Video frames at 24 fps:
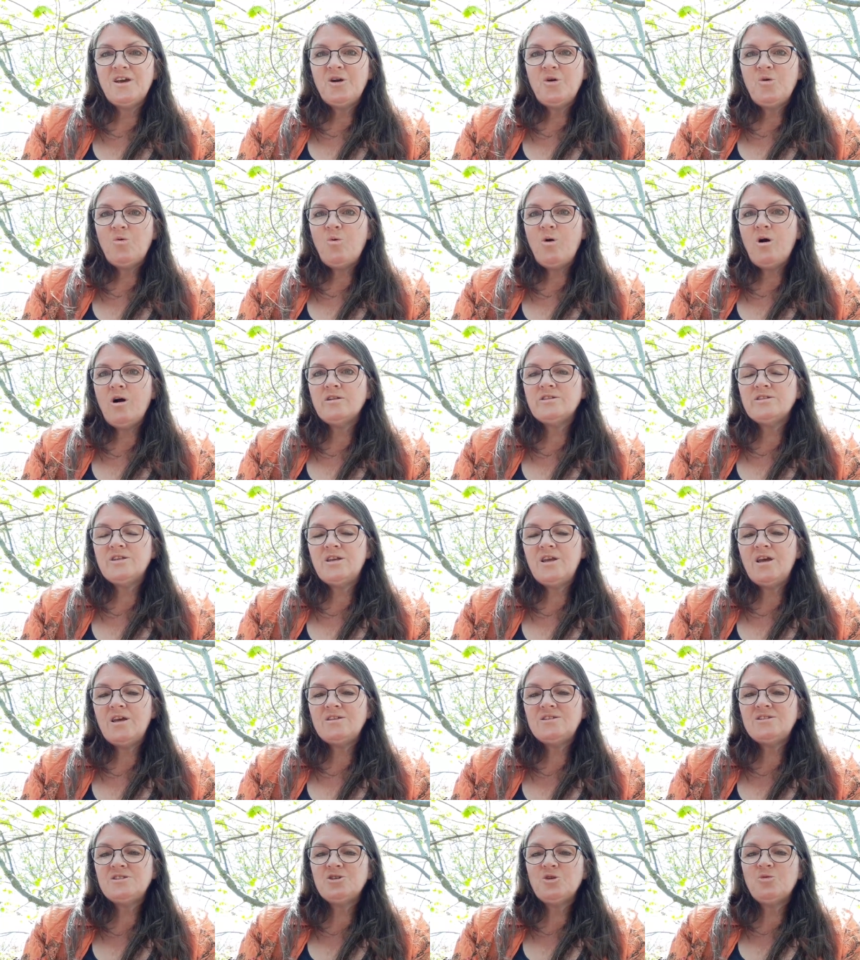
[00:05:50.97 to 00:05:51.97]
Walt and
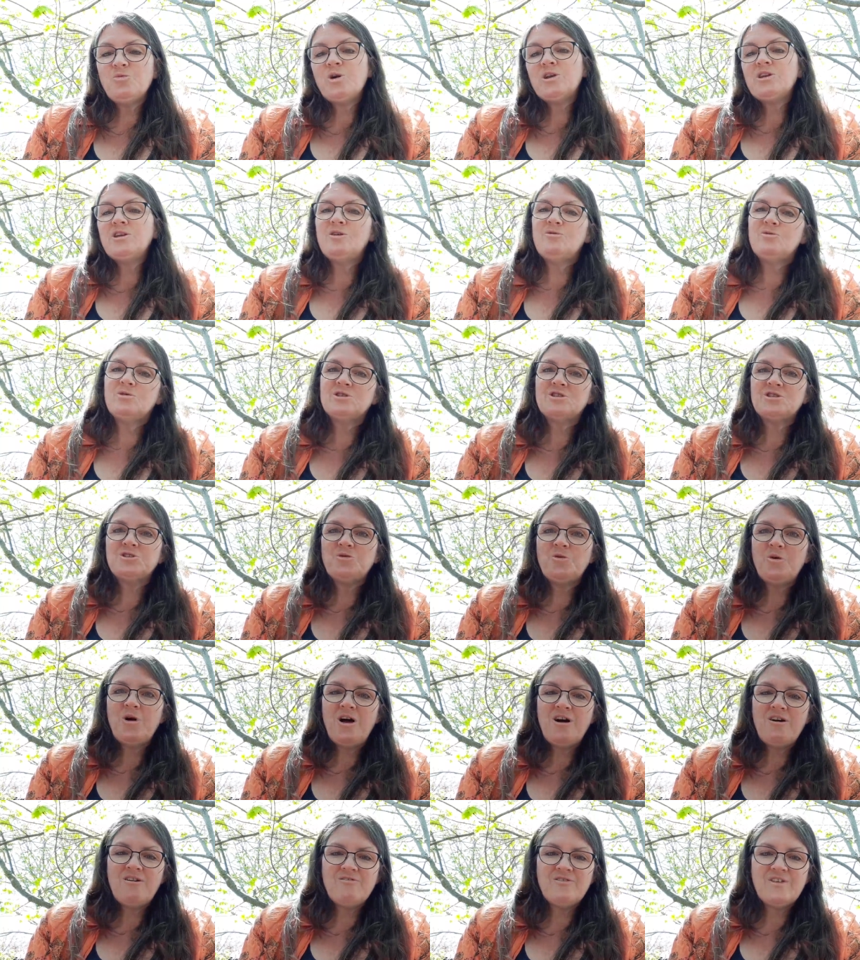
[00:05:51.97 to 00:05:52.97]
Esther when he was
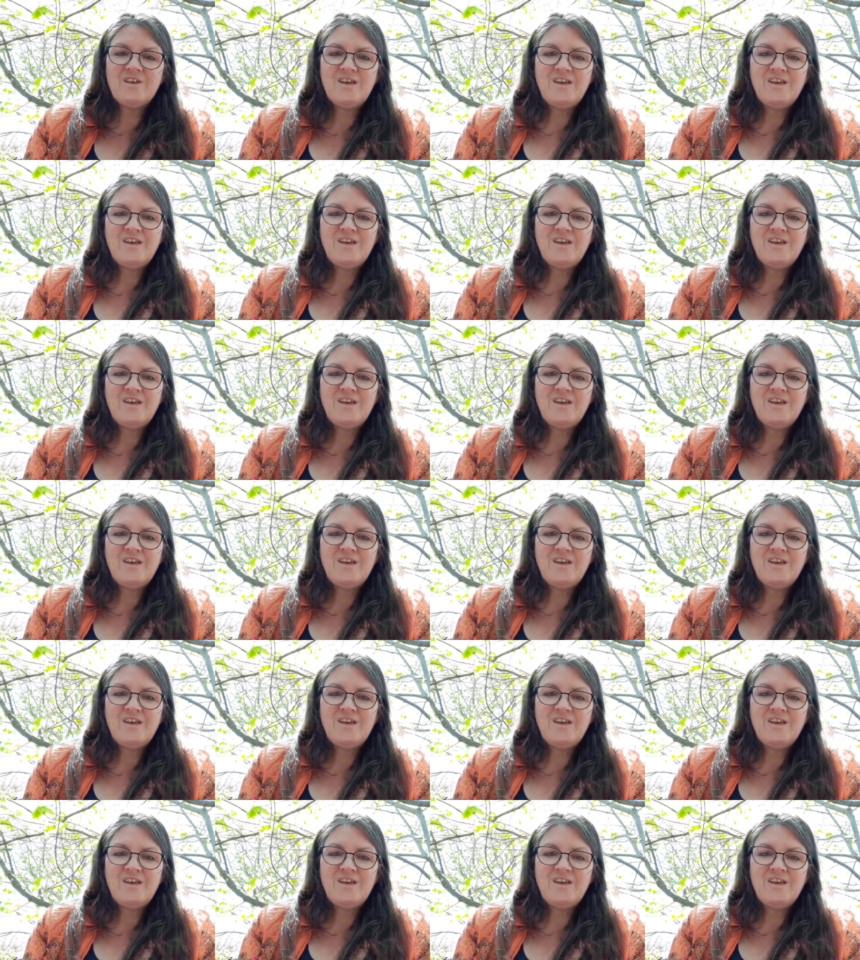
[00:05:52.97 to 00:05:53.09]
12.